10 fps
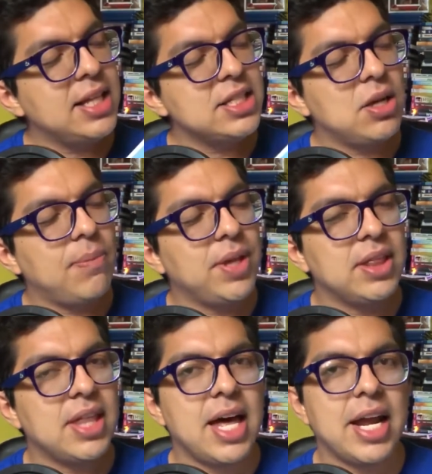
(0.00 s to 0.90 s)
and that's
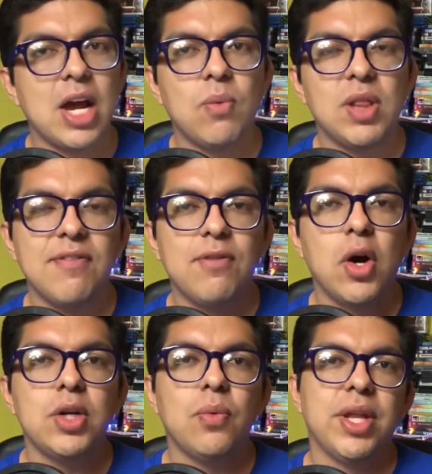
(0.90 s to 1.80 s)
something that I will
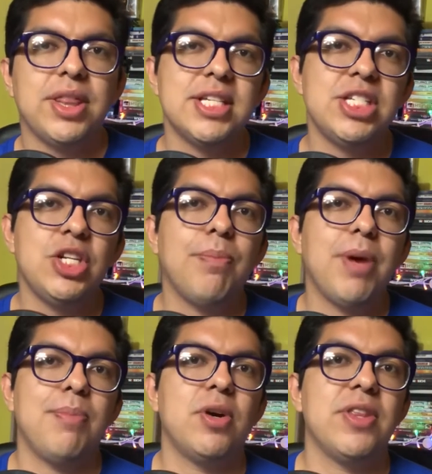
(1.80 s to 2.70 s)
avoid with this new
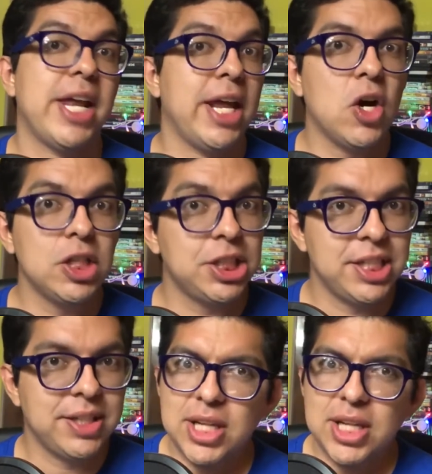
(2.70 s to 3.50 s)
paper that I got.